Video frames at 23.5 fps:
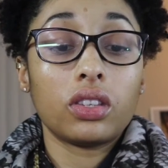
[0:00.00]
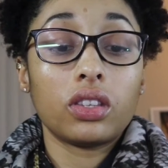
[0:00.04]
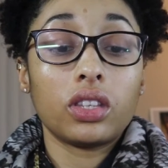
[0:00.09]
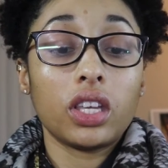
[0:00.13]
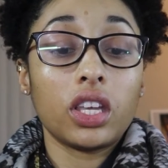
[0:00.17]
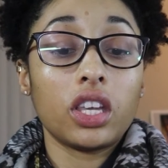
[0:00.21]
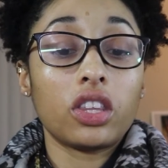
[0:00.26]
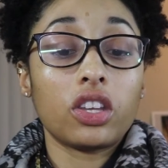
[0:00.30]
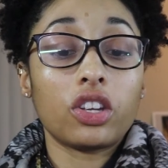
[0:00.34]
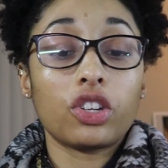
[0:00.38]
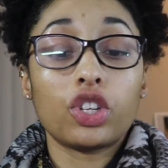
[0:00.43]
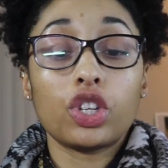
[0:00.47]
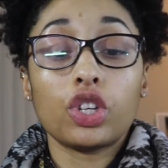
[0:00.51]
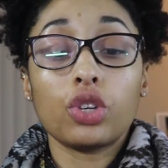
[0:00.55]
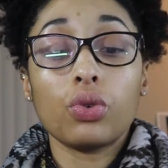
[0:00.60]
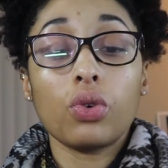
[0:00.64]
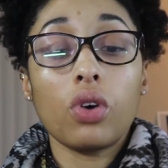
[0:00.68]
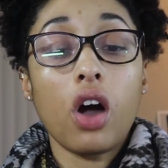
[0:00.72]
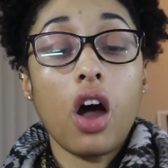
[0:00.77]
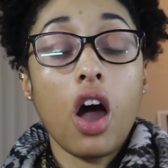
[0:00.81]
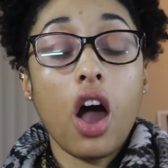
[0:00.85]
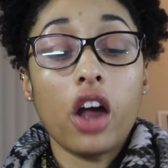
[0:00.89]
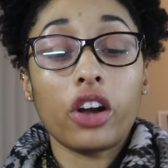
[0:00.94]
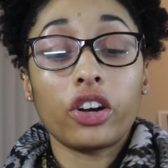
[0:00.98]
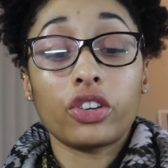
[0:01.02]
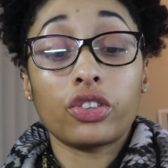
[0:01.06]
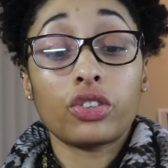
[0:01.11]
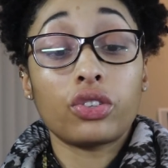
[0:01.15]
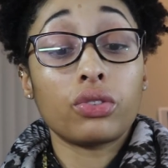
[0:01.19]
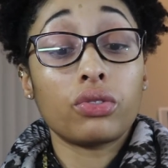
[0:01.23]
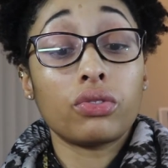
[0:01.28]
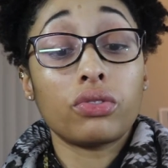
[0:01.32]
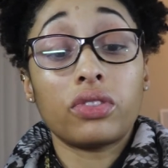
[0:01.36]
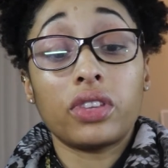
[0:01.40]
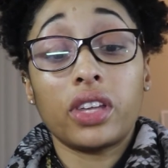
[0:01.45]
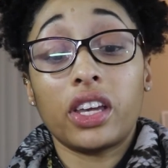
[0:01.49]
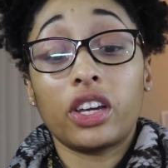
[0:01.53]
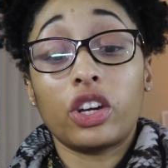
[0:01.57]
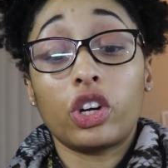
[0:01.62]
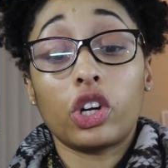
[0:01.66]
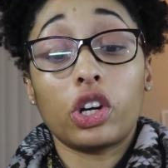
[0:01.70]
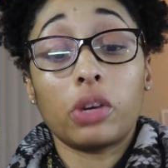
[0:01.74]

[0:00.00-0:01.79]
either too hard or too thick,